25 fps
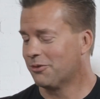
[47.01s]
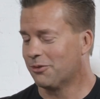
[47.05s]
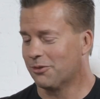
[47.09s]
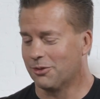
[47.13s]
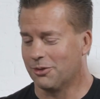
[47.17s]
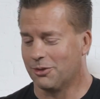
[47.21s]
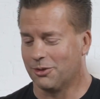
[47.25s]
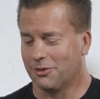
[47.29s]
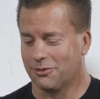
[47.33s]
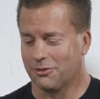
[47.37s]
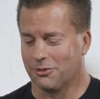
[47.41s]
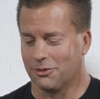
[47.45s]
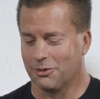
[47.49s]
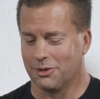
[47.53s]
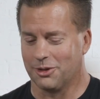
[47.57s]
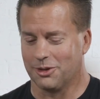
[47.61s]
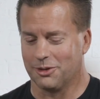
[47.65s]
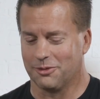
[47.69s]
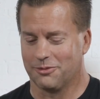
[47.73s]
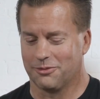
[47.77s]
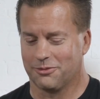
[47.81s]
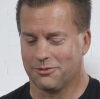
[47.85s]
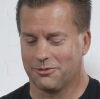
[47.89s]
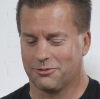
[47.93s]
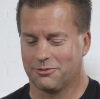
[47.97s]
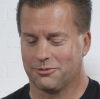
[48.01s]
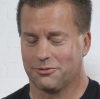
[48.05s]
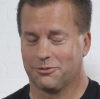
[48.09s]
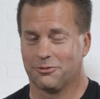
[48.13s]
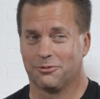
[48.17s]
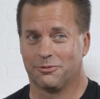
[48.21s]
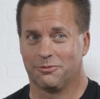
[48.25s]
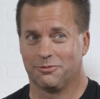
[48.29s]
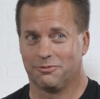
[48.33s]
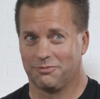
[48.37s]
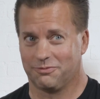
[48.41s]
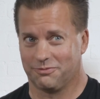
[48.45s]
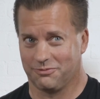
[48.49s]
For
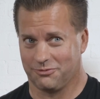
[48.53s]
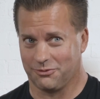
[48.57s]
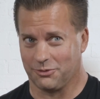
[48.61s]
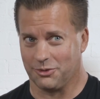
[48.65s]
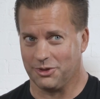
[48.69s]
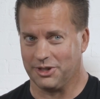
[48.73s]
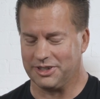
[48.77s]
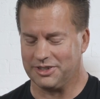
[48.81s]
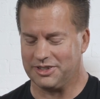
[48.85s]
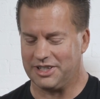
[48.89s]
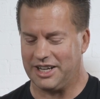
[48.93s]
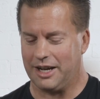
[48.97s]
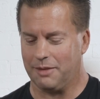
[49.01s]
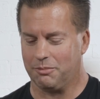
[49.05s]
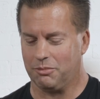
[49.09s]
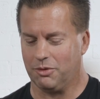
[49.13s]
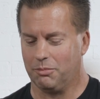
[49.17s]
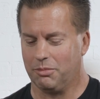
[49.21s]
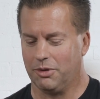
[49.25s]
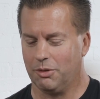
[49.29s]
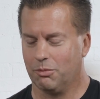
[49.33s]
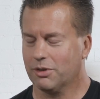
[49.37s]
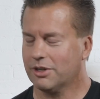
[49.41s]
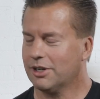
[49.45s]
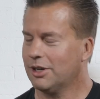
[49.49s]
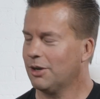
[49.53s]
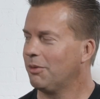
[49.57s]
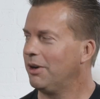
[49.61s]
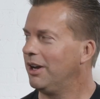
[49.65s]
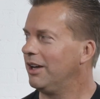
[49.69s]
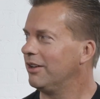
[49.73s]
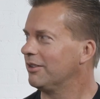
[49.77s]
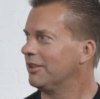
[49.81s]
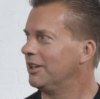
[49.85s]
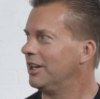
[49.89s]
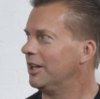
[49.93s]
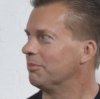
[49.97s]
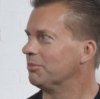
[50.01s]
an example, but we're going to
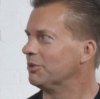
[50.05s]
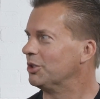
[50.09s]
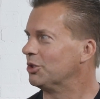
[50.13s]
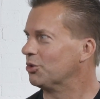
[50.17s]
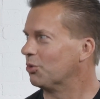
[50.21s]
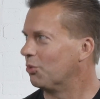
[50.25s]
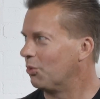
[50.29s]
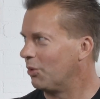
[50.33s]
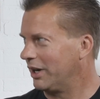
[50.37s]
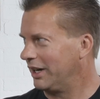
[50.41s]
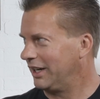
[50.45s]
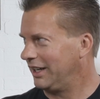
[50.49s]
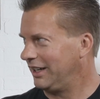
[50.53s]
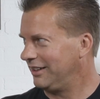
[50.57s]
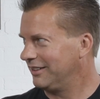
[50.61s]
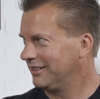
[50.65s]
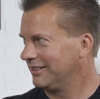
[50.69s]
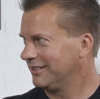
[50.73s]
round it up to 20.